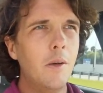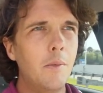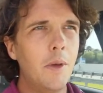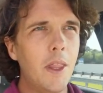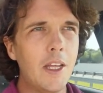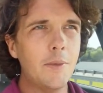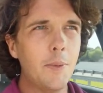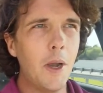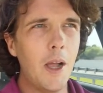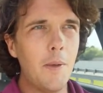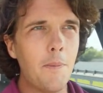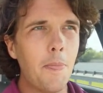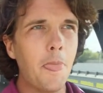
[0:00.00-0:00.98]
But that's the
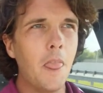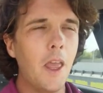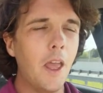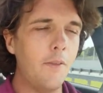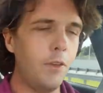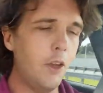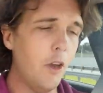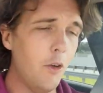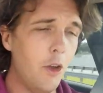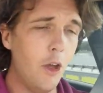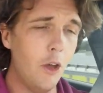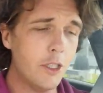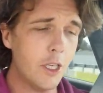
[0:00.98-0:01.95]
problem. If you don't
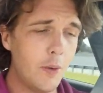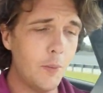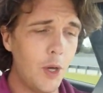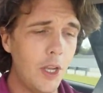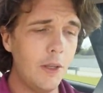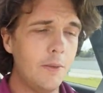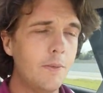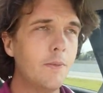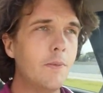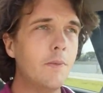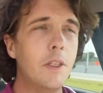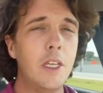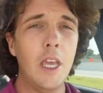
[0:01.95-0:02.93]
know
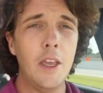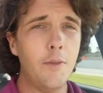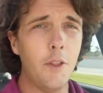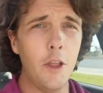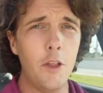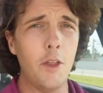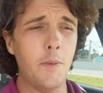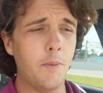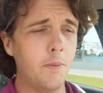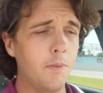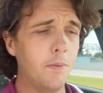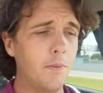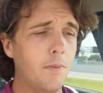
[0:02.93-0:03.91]
someone, you can't flow
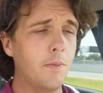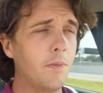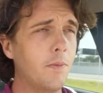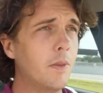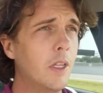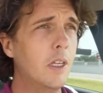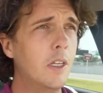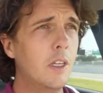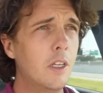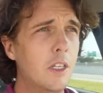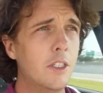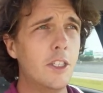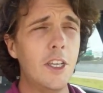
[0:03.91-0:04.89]
them.
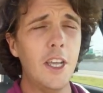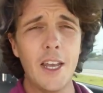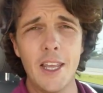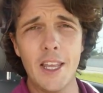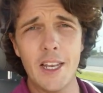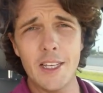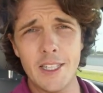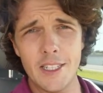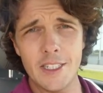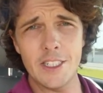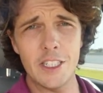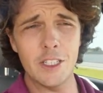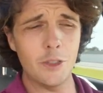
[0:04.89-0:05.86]
So you got to get
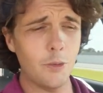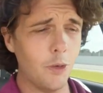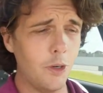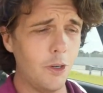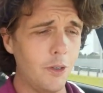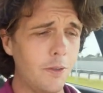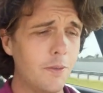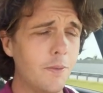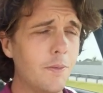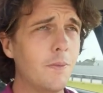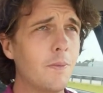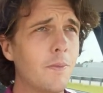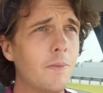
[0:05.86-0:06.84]
attention in this world.
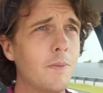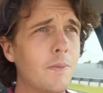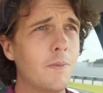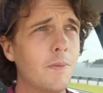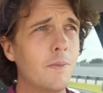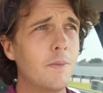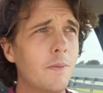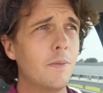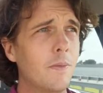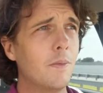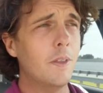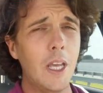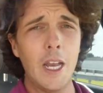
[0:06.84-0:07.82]

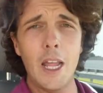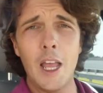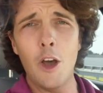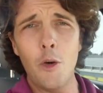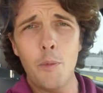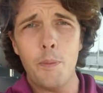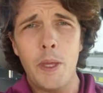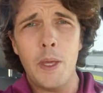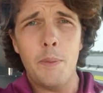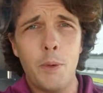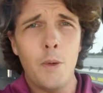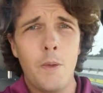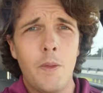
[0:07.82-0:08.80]
You got to help
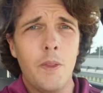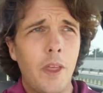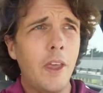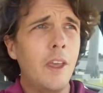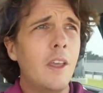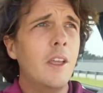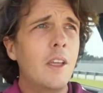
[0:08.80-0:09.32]
people. Like,